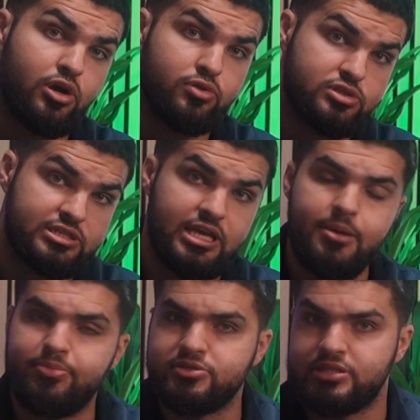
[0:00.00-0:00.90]
all those
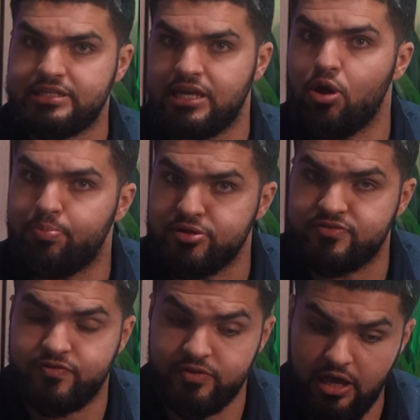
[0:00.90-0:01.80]
examples, that's
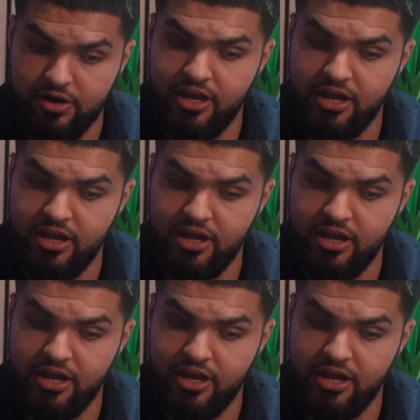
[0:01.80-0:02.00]
outputs that our